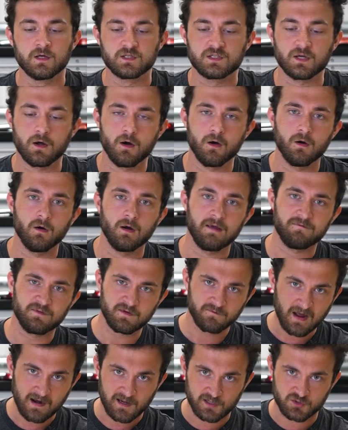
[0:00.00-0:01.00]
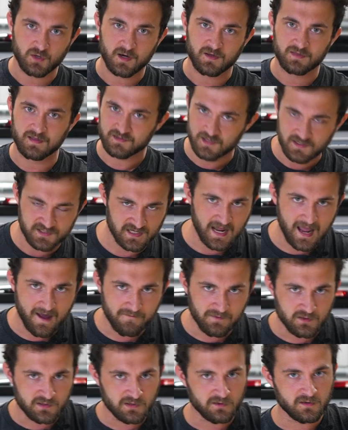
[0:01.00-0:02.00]
So if you've got a truck that doesn't have
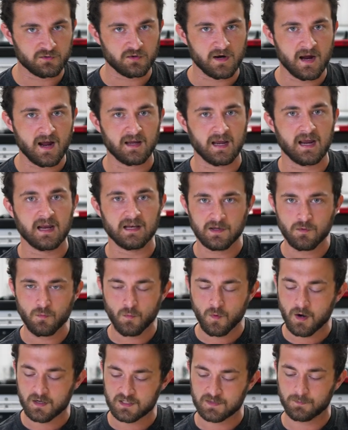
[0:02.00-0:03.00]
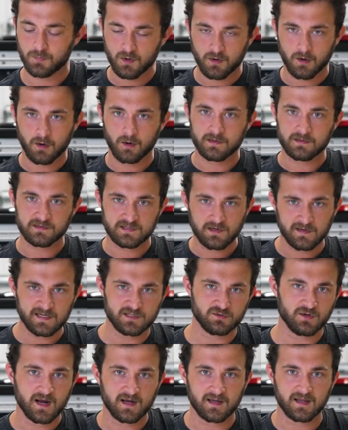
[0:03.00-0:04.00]
Utilitrack and you want to put our
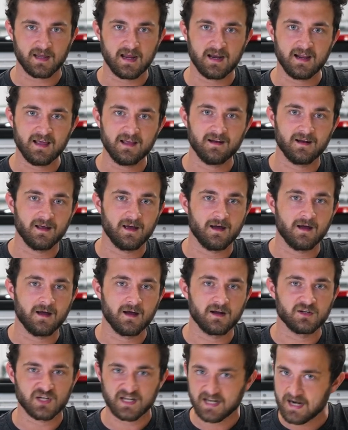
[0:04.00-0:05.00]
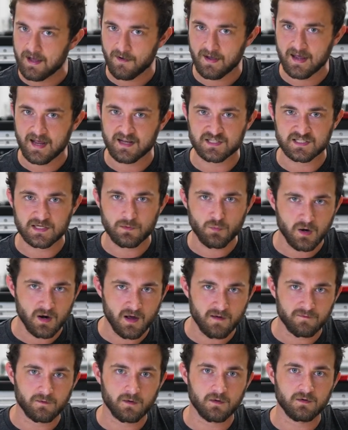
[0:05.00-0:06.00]
Utilitrack in it, check it out at
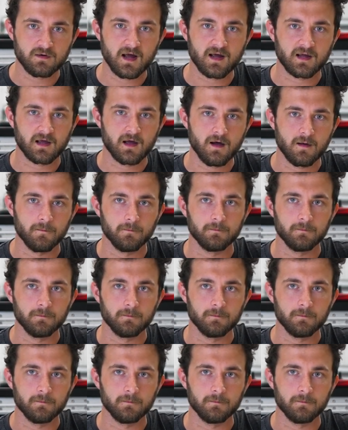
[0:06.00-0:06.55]
z1offroad.com.